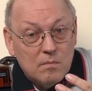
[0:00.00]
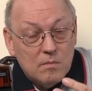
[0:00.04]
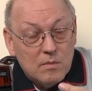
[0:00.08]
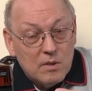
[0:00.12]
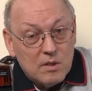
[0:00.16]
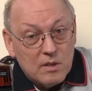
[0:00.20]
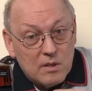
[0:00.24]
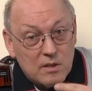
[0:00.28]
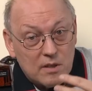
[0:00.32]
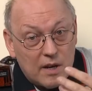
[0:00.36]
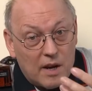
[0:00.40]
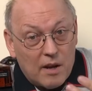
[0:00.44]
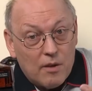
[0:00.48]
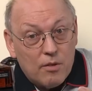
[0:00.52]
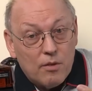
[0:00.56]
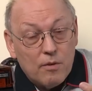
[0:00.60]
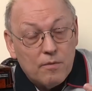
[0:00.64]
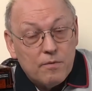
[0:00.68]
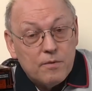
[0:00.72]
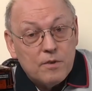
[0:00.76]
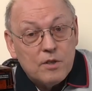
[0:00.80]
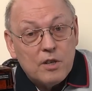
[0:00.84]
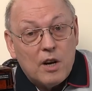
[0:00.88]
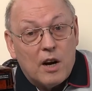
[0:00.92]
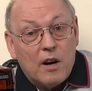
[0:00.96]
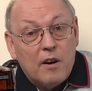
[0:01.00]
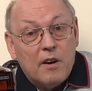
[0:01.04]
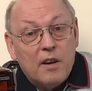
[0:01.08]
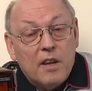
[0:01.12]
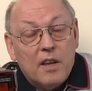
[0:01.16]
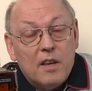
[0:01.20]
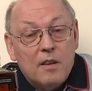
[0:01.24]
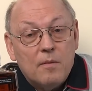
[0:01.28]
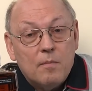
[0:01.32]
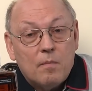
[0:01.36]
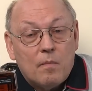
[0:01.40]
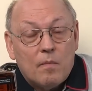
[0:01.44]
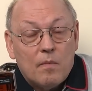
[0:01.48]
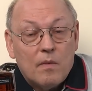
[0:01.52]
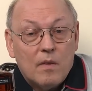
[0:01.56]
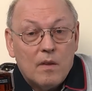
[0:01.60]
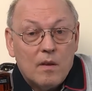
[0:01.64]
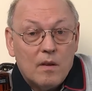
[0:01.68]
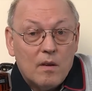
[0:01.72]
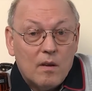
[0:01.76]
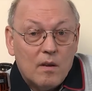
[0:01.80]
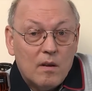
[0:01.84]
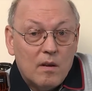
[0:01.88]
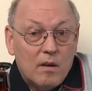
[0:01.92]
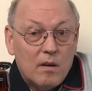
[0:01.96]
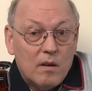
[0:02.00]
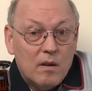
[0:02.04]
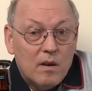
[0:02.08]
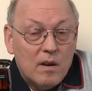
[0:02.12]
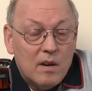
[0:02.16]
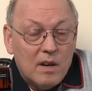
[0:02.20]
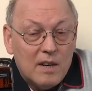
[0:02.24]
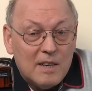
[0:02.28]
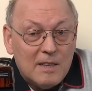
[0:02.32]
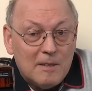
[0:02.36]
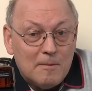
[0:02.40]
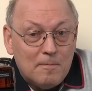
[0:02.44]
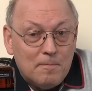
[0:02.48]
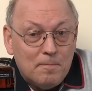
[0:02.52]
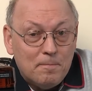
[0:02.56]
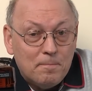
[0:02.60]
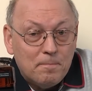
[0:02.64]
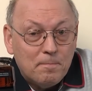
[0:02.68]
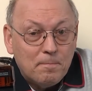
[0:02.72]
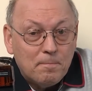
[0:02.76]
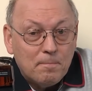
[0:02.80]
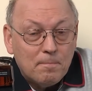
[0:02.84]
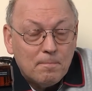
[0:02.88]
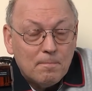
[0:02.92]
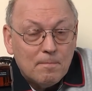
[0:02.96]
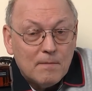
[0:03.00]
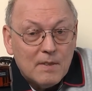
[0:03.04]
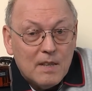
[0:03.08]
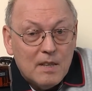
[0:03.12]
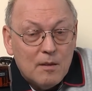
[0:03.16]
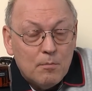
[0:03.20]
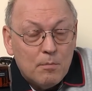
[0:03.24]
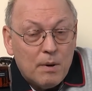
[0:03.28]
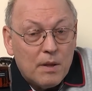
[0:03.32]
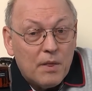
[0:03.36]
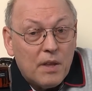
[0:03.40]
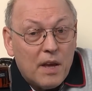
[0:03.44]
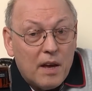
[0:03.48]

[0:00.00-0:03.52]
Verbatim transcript: strength of charring, but